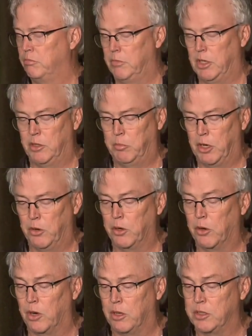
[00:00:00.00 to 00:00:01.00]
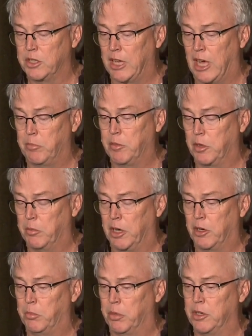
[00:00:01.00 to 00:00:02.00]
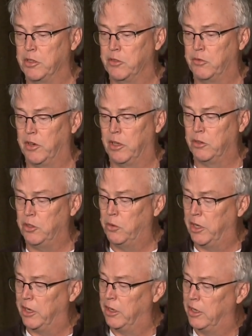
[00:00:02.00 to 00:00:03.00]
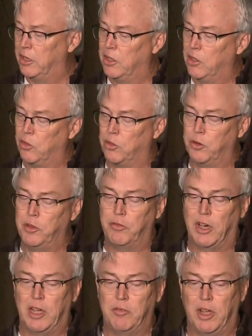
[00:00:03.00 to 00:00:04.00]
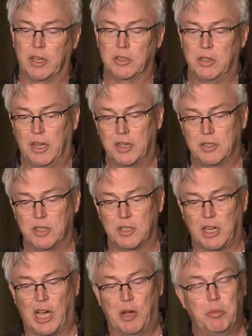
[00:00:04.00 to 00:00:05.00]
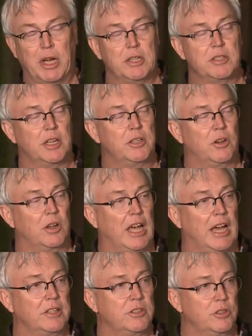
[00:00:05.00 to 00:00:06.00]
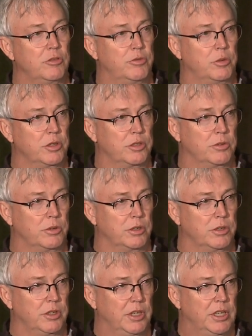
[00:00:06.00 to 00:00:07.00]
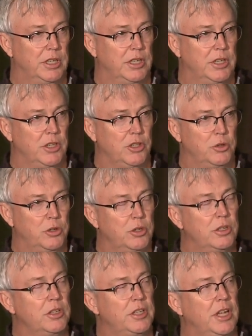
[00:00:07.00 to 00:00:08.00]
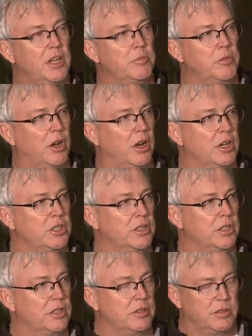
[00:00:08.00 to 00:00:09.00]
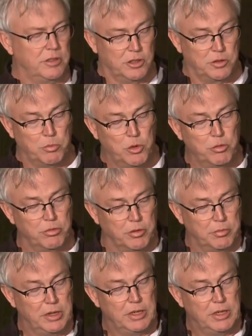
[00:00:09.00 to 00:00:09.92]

and the merry-go-round stopped, commodity prices fell, and you had 35 excess combines on your lots, your 4 stores, you couldn't take them to auction and just move them